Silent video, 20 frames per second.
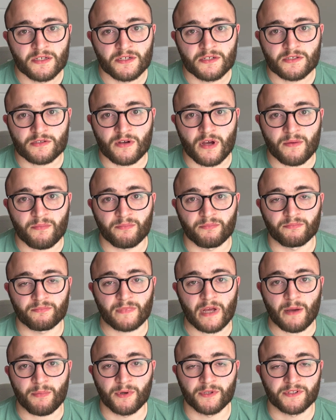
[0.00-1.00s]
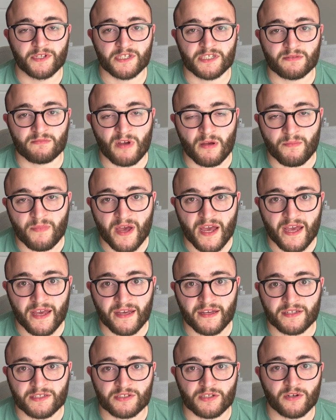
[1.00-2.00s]
So I put this in my
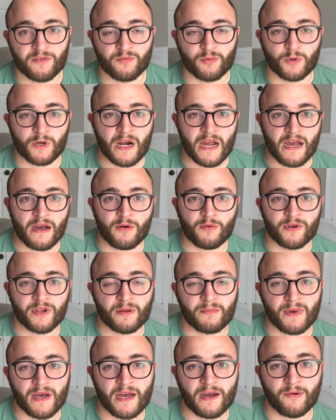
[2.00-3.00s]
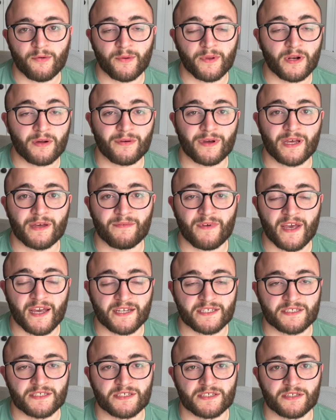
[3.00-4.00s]
bag. So if we're out and about and we don't have
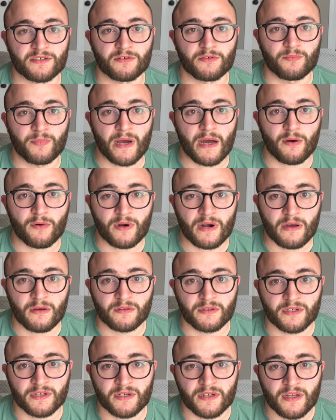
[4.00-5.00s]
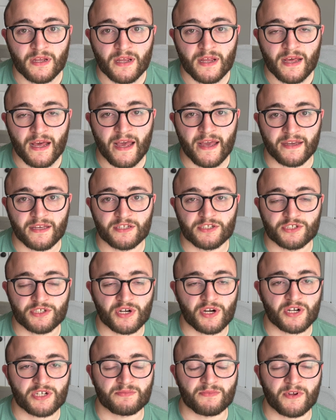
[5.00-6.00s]
access to a power outlet, I can
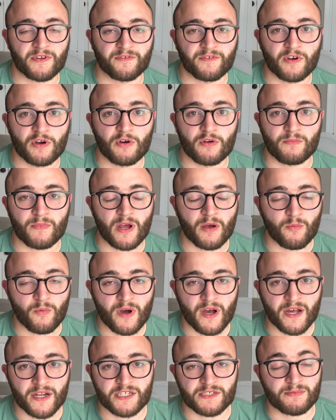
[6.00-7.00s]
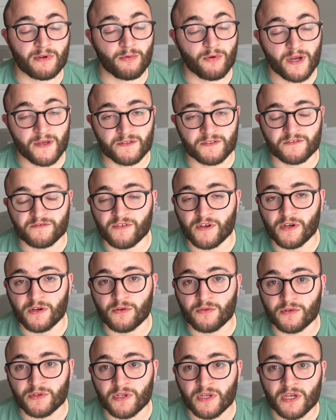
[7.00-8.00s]
charge my phone, my watch, my wife's
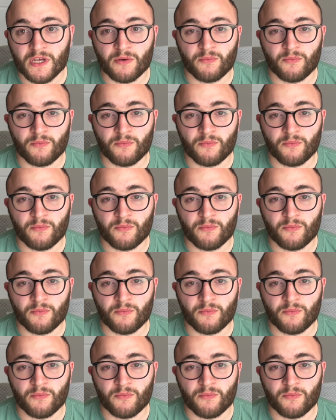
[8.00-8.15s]
phone.